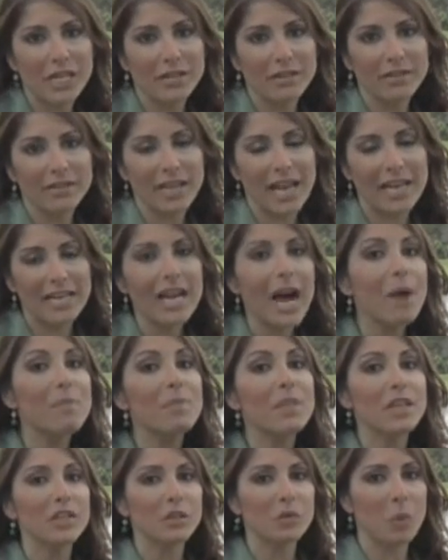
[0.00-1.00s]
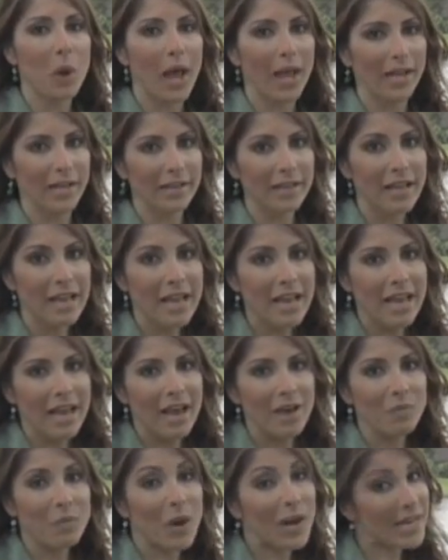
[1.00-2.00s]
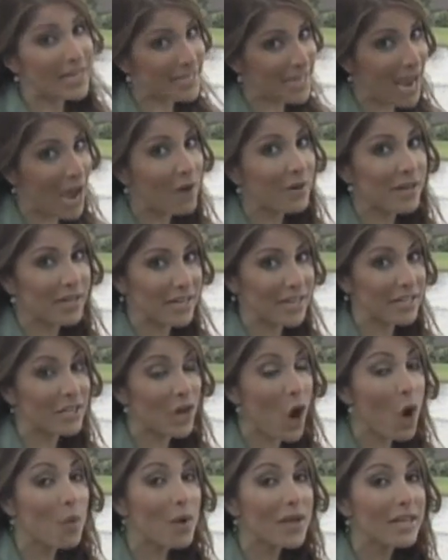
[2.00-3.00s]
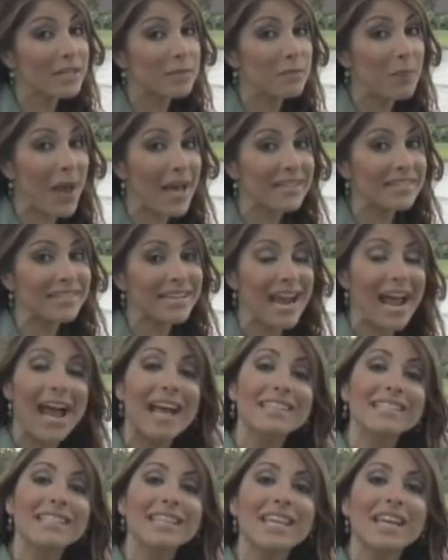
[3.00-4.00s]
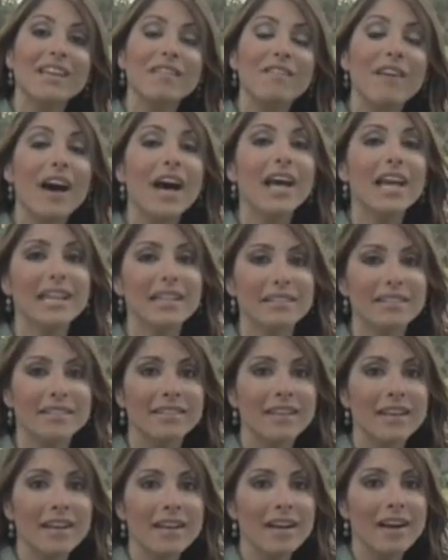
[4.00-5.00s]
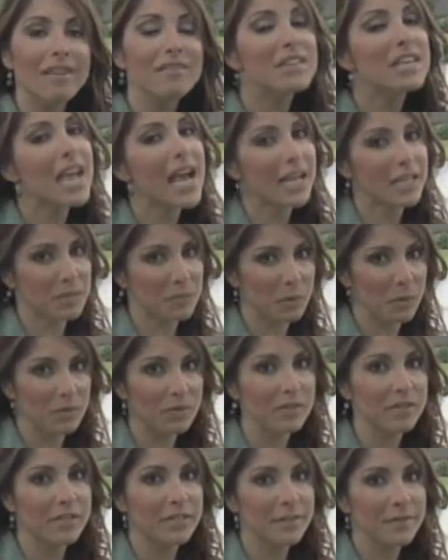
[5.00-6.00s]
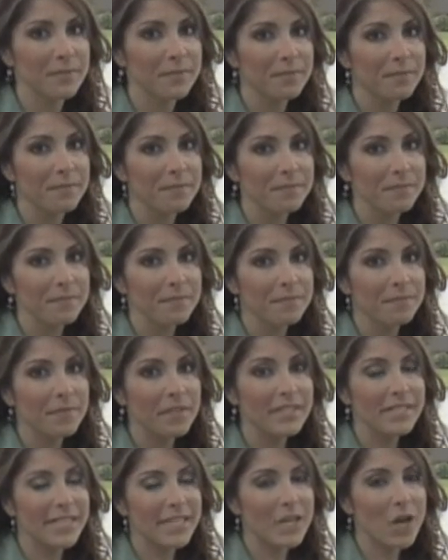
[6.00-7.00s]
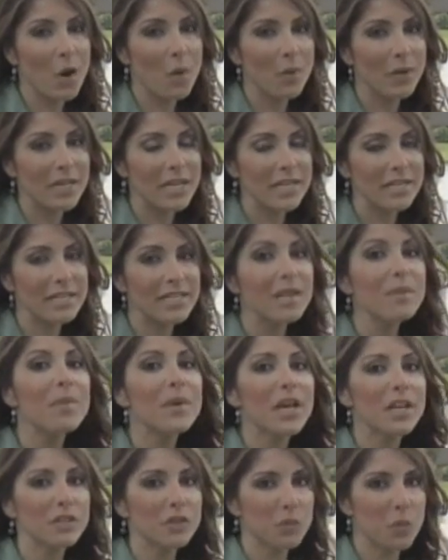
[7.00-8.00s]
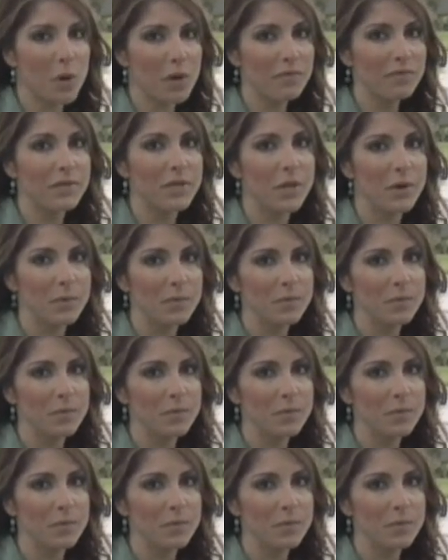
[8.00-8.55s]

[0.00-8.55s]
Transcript: deals end up this way. And when in doubt, it is always best to ask the advice of the experts. Lindsay Cohen, CBS 12